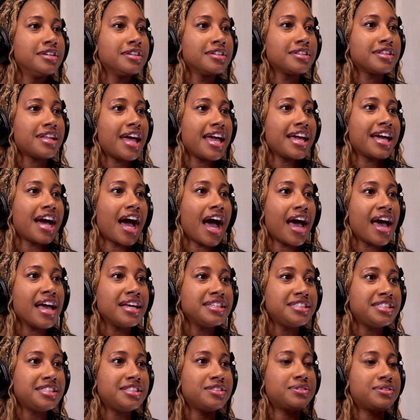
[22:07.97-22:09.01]
Like I
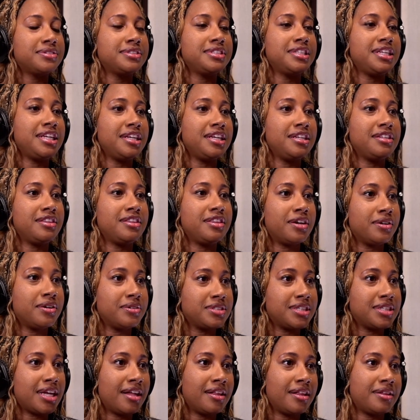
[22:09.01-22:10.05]
still need those
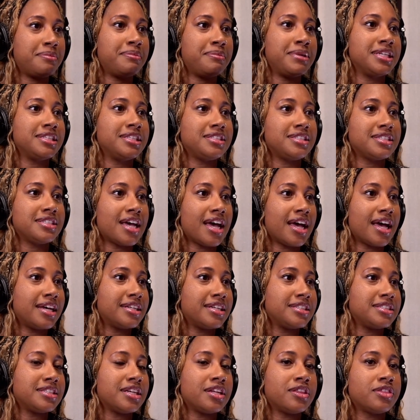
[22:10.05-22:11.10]
elements
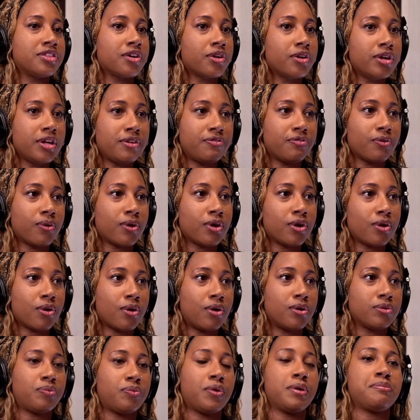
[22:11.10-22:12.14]
as a
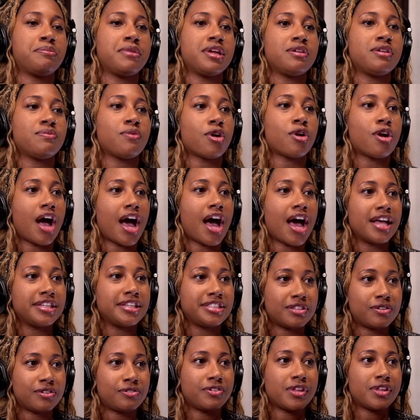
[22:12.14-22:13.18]
34-year-old woman, where I
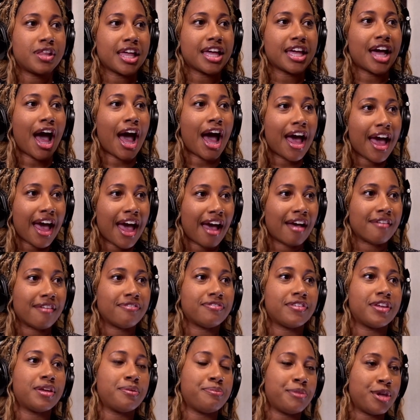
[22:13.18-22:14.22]
still feel like I have
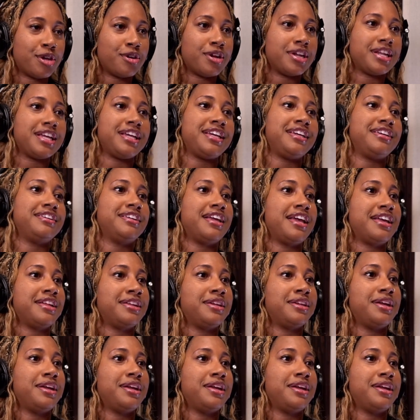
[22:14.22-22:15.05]
community and